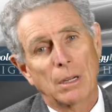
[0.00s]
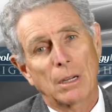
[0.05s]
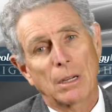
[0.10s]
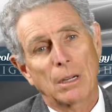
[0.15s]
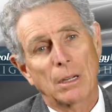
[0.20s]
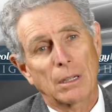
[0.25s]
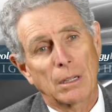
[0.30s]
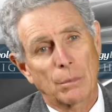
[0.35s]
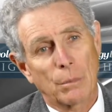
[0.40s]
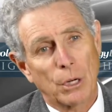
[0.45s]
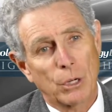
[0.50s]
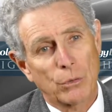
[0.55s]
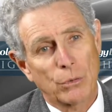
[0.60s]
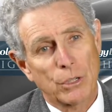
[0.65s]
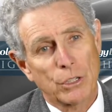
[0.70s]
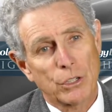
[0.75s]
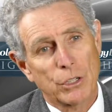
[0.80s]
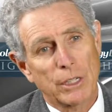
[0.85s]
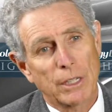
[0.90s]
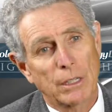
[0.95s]
uh,
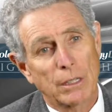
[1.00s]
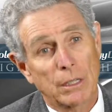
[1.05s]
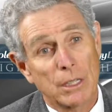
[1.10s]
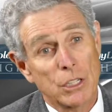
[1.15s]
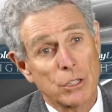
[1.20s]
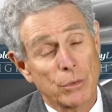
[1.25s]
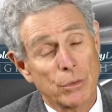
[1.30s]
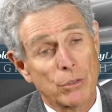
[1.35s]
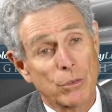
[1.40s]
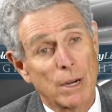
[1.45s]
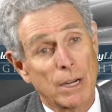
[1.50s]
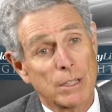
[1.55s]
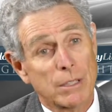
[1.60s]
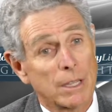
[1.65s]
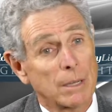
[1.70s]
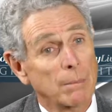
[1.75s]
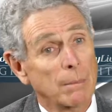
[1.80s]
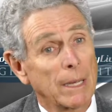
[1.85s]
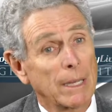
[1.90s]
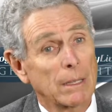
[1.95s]
lamotrigine, these were drugs
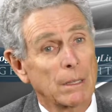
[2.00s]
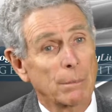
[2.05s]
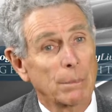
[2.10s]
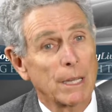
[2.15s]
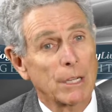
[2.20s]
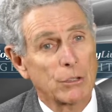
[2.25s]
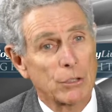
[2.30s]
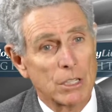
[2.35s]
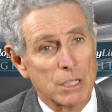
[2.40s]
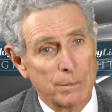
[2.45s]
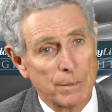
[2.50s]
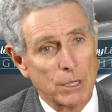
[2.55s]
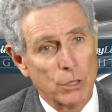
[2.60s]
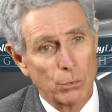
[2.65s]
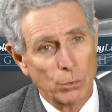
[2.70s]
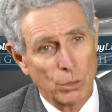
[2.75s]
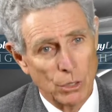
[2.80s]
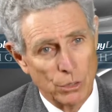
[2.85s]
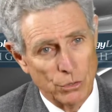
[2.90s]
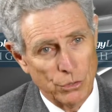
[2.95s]
that made the patients much
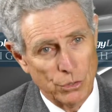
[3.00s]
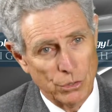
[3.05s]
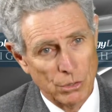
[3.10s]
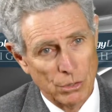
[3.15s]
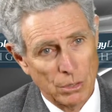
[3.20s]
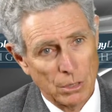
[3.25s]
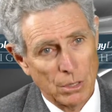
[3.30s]
worse.